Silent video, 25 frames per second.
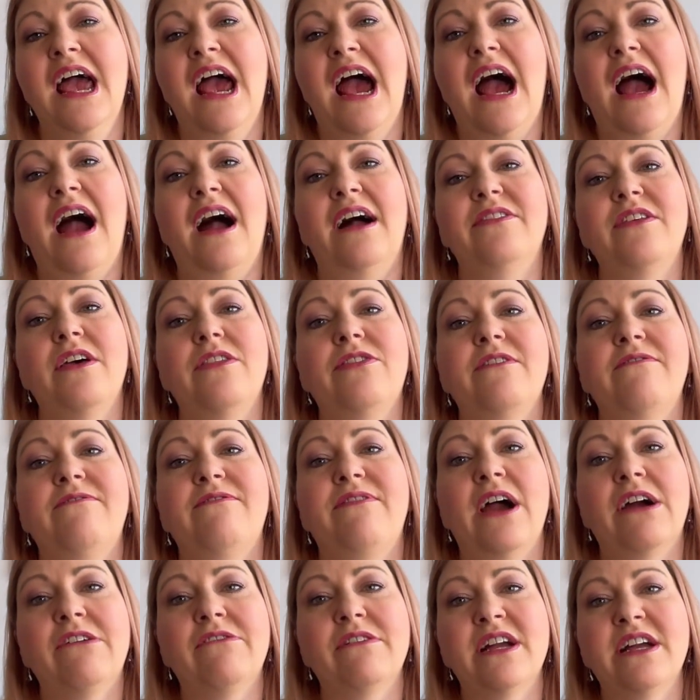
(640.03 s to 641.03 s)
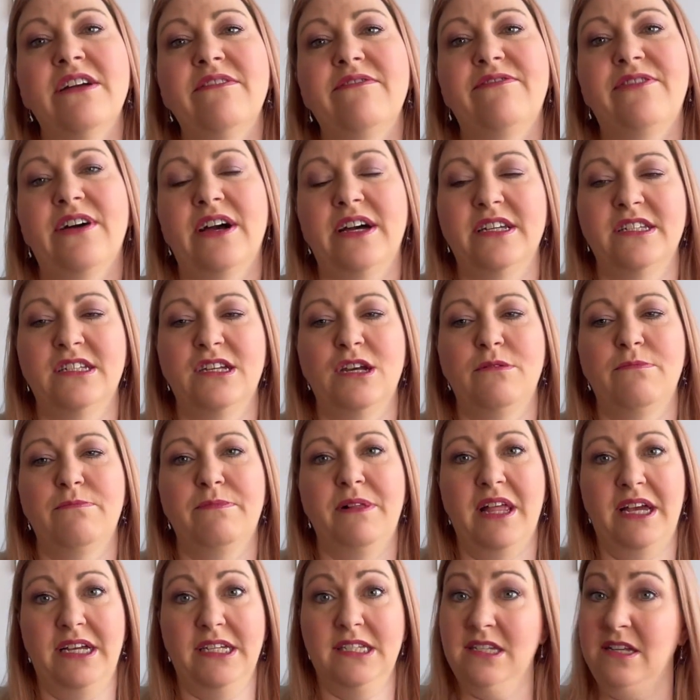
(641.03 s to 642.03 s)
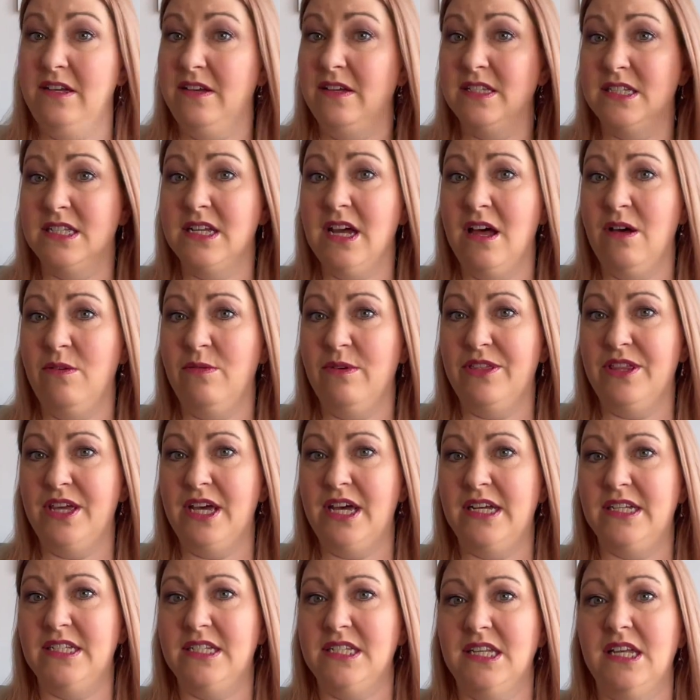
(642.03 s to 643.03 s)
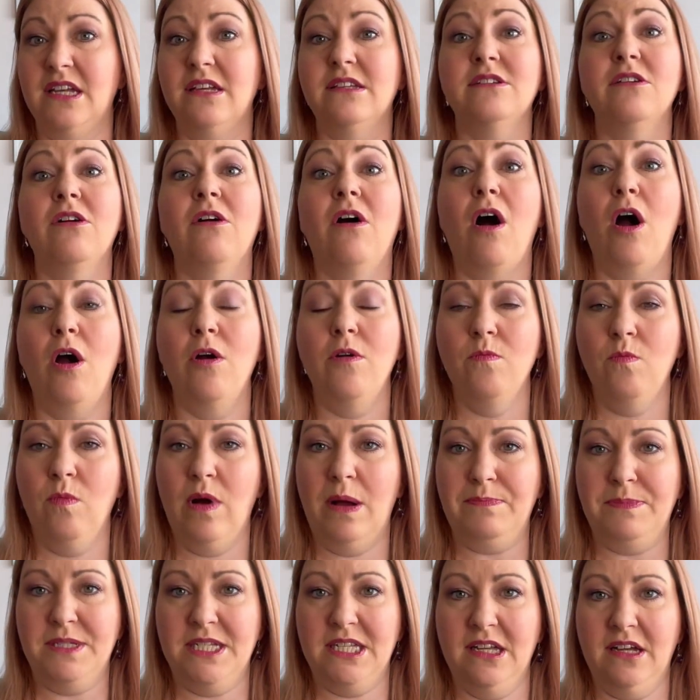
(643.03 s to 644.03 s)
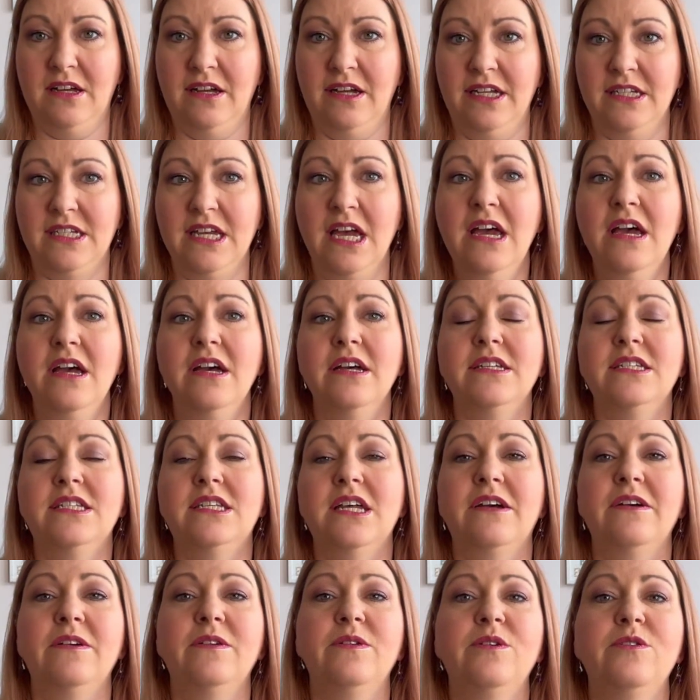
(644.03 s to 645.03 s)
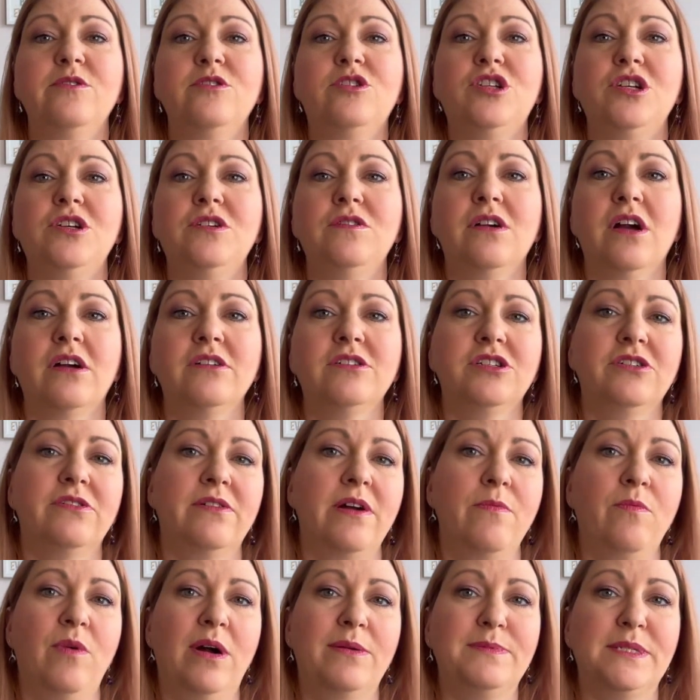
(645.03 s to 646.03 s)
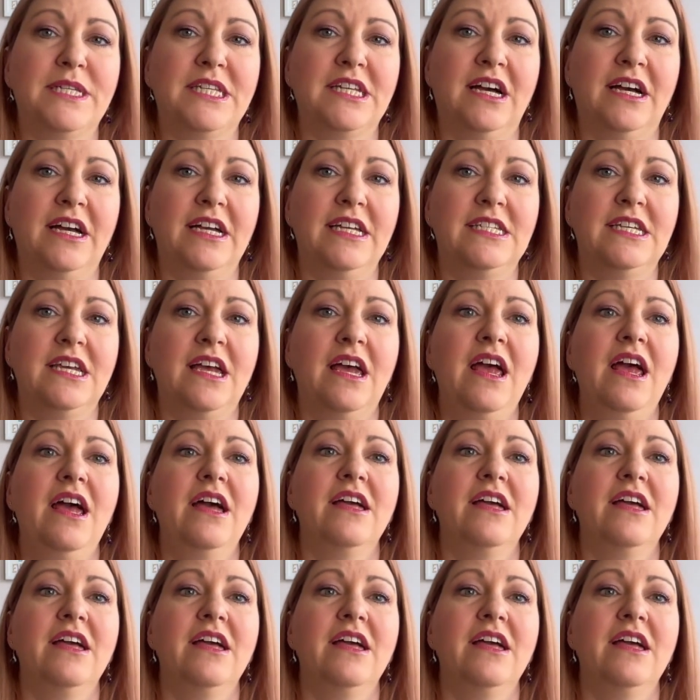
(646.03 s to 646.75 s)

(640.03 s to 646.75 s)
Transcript: And the very first place you can start with this is your own website. So do go to your own website,